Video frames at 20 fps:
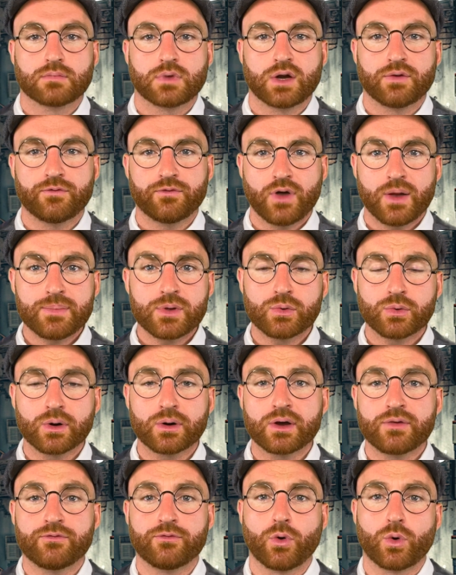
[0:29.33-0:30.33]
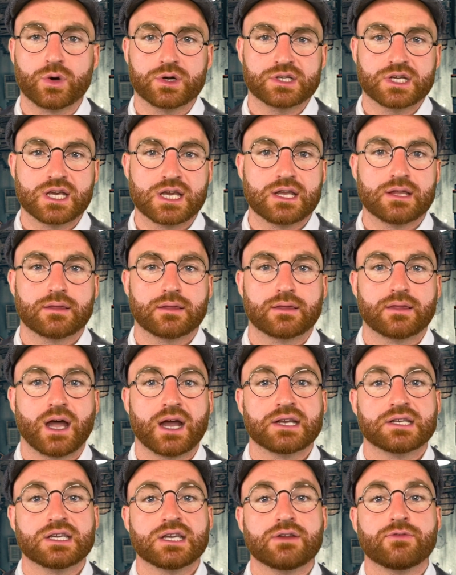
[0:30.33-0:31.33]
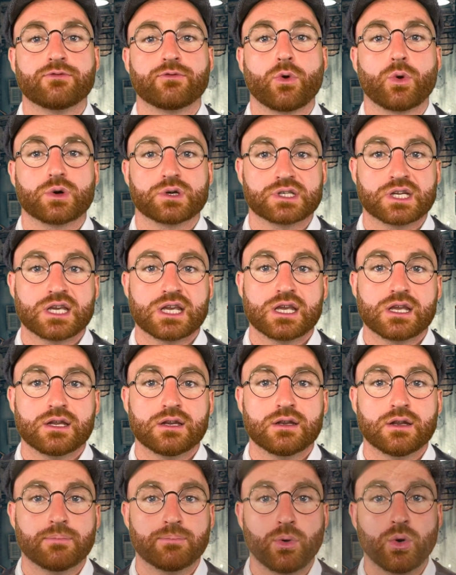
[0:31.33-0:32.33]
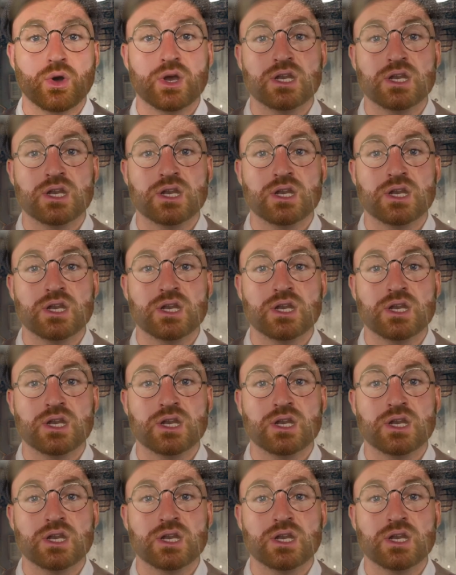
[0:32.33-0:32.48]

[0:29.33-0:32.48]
On February 14th, 1914, a boy